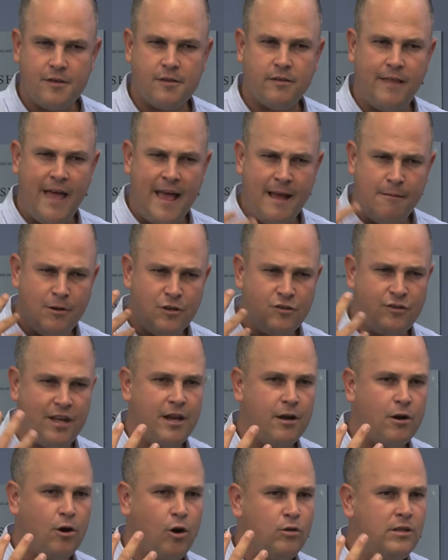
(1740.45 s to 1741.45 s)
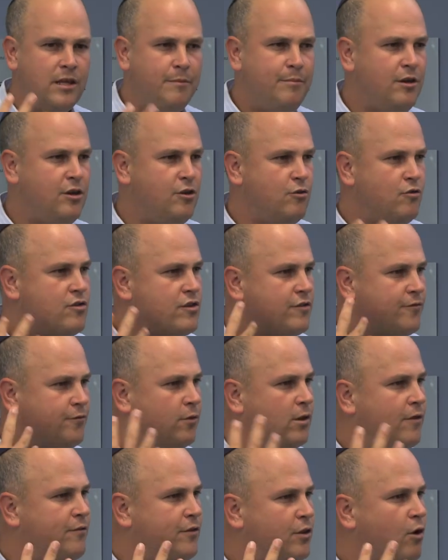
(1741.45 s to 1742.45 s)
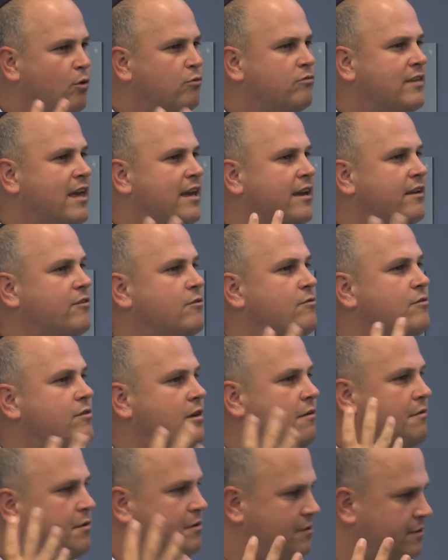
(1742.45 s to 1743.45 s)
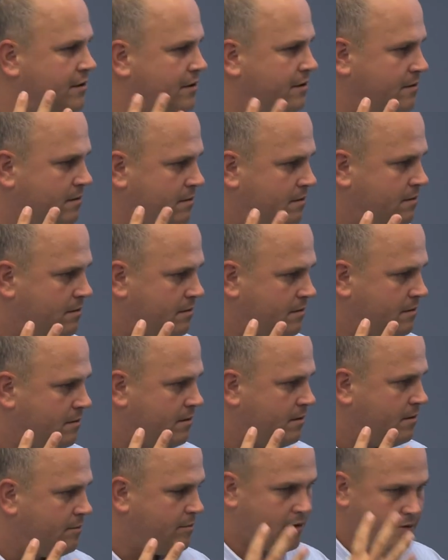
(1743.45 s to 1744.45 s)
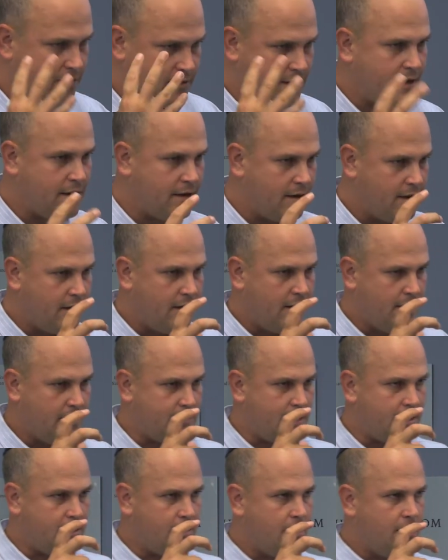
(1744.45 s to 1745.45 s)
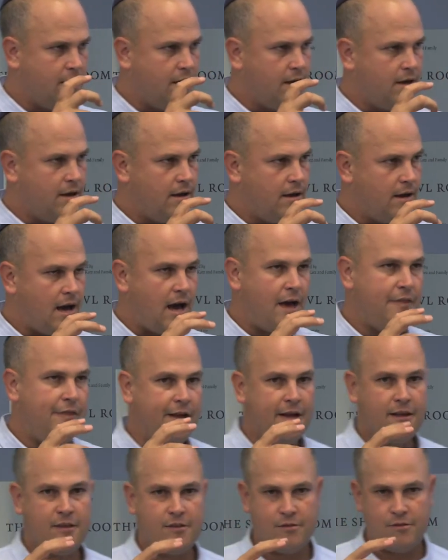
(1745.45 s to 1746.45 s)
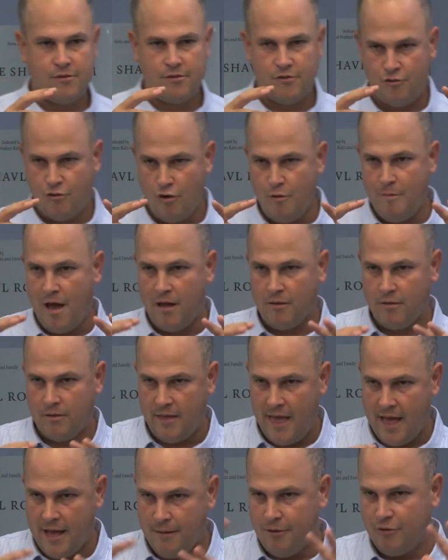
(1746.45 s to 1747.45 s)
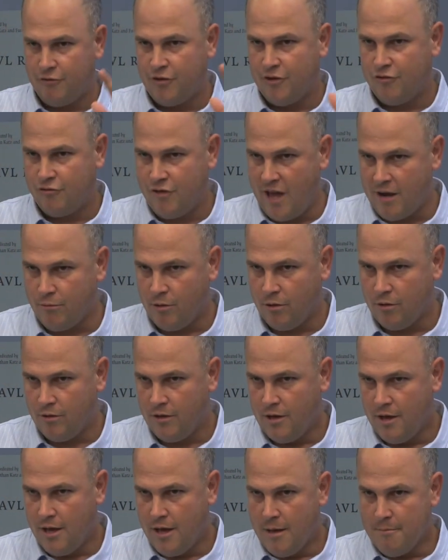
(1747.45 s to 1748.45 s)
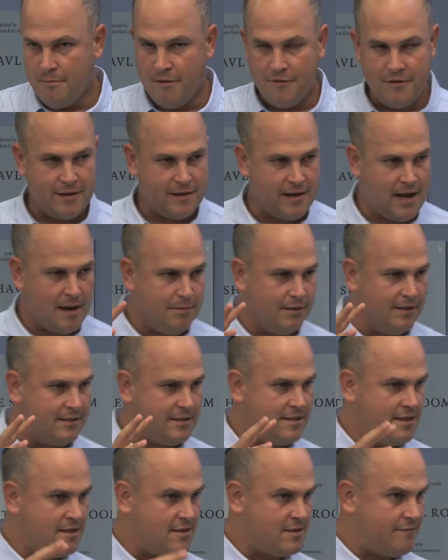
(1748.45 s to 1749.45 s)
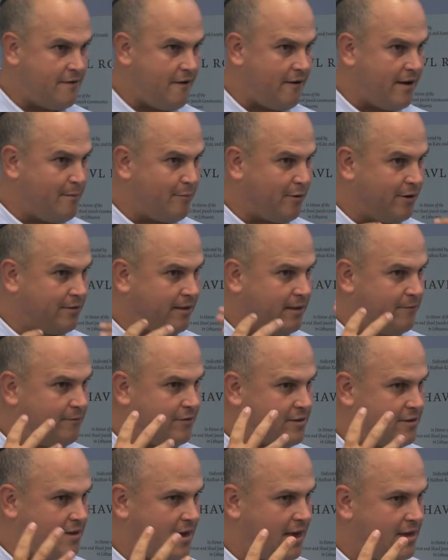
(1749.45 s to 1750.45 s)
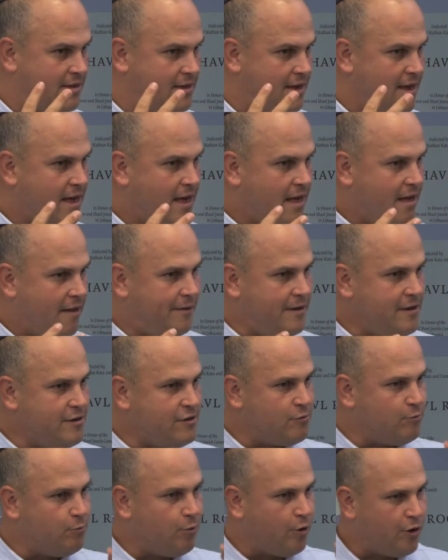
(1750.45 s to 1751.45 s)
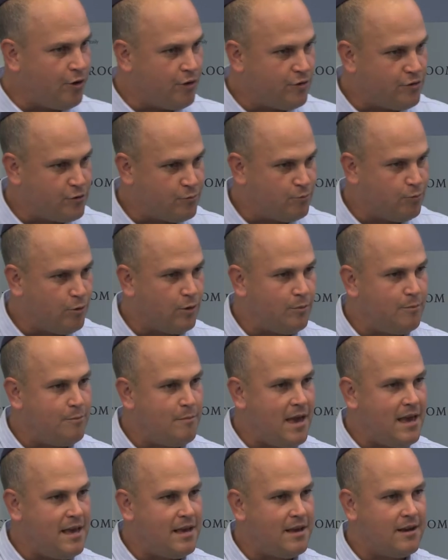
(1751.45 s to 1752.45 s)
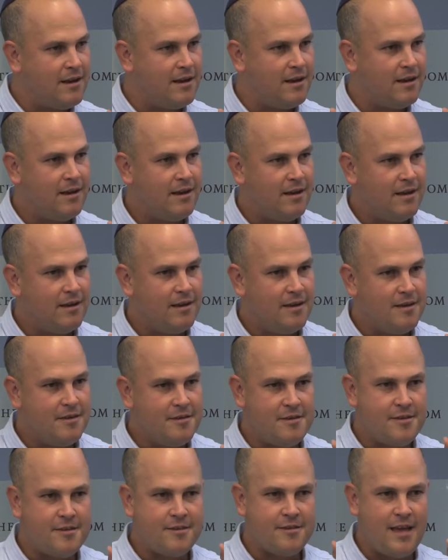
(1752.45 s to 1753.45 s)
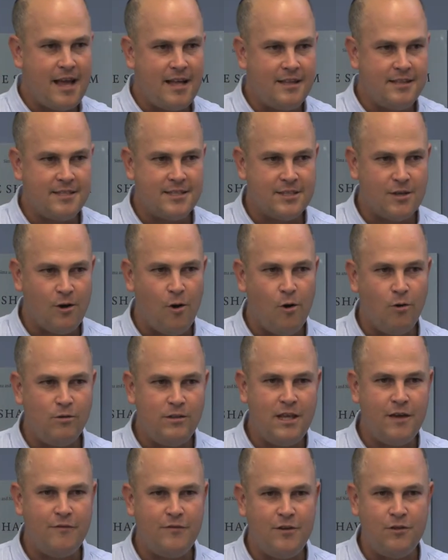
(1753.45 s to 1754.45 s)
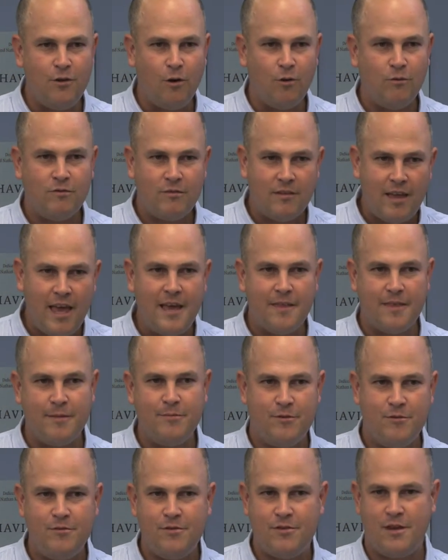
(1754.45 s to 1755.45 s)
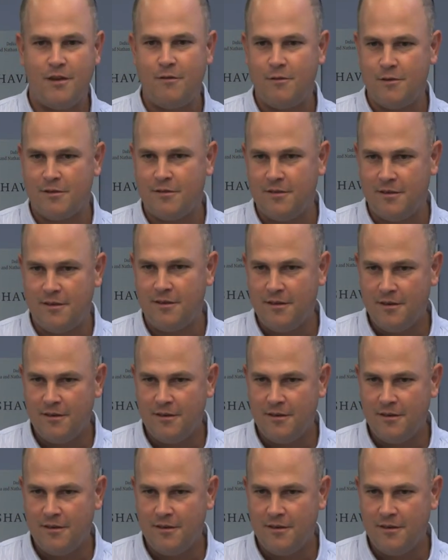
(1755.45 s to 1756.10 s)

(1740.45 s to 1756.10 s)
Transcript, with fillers: is language that it can only be useful if you don't take it too seriously. Serious, like it's like I think it's true about language in general, but for the Kabbalists, it's very important to emphasize these words will make sense only if you don't take them too seriously,